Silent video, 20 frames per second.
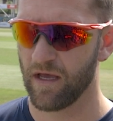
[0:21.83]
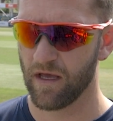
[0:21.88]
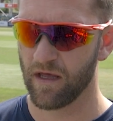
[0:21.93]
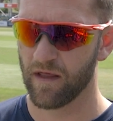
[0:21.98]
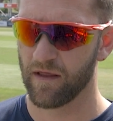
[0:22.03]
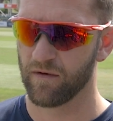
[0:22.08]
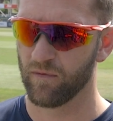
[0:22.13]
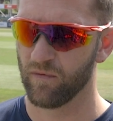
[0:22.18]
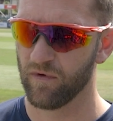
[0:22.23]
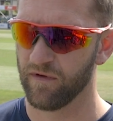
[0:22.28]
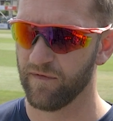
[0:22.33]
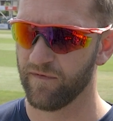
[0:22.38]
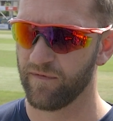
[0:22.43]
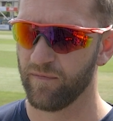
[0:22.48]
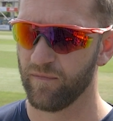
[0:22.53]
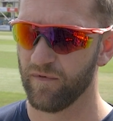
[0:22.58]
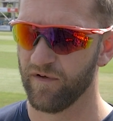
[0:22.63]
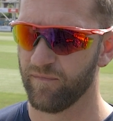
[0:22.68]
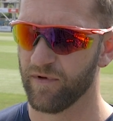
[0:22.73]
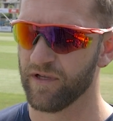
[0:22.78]
I think
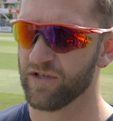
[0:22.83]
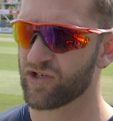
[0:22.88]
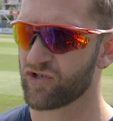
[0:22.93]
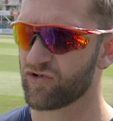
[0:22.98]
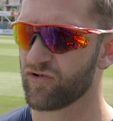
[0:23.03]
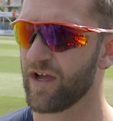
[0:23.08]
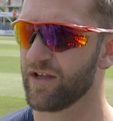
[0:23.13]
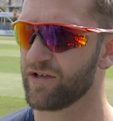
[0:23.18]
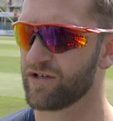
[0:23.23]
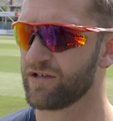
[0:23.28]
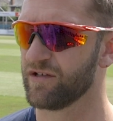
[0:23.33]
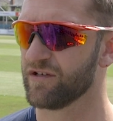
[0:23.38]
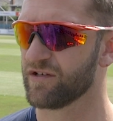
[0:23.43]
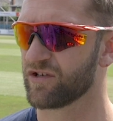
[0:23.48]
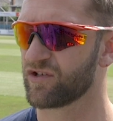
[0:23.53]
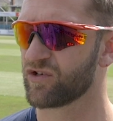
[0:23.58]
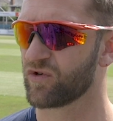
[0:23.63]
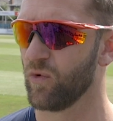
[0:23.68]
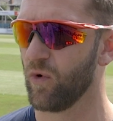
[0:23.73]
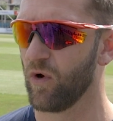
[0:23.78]
we've been stretched as
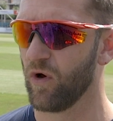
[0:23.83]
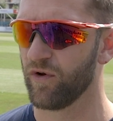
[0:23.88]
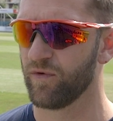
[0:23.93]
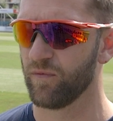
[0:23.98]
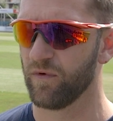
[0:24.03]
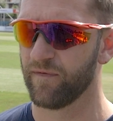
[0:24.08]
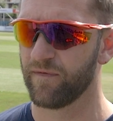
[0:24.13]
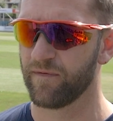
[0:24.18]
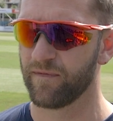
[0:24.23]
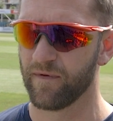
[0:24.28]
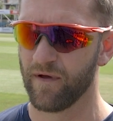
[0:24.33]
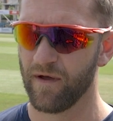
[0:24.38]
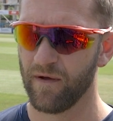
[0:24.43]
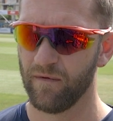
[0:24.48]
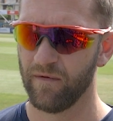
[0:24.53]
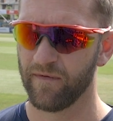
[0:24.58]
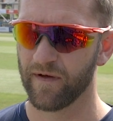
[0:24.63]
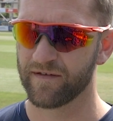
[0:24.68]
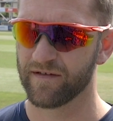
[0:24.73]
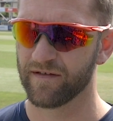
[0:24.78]
a squad. We've
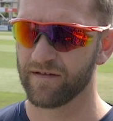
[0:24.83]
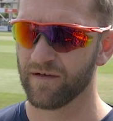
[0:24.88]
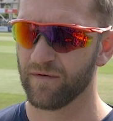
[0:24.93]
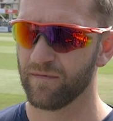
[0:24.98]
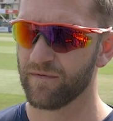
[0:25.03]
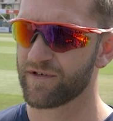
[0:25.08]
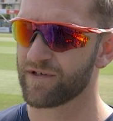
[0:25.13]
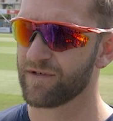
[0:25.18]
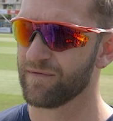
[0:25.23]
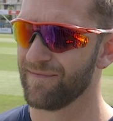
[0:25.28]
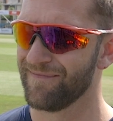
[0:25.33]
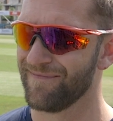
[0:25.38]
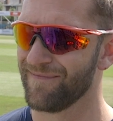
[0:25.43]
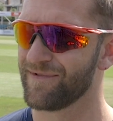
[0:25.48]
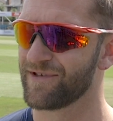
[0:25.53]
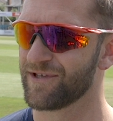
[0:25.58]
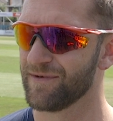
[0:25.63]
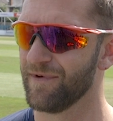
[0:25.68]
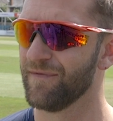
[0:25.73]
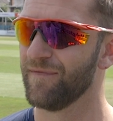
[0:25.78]
had to deal with
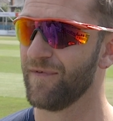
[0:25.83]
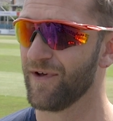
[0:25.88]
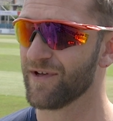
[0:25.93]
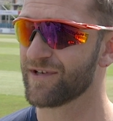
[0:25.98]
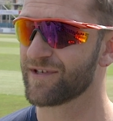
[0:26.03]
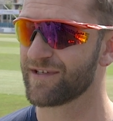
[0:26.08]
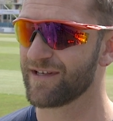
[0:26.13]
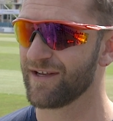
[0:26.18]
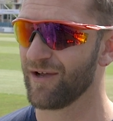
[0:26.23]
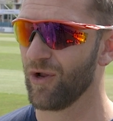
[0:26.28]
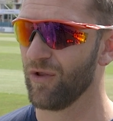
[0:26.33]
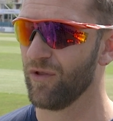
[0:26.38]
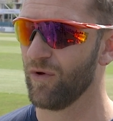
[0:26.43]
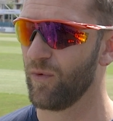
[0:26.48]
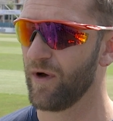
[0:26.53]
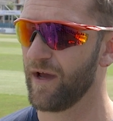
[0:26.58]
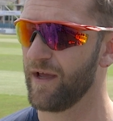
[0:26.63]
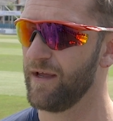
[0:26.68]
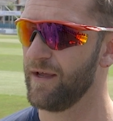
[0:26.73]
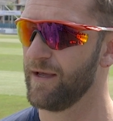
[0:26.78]
some adversity along the
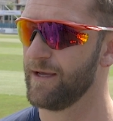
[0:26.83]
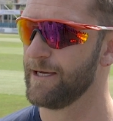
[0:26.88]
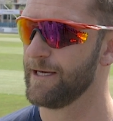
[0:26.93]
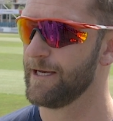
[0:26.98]
way.